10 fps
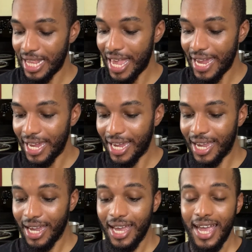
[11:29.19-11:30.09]

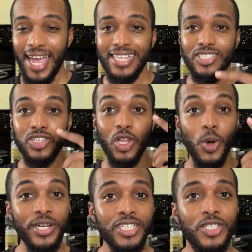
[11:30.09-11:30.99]
Like, it's
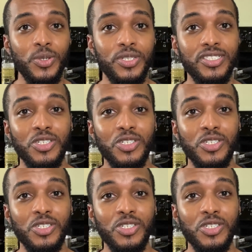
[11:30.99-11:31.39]
low in gluten,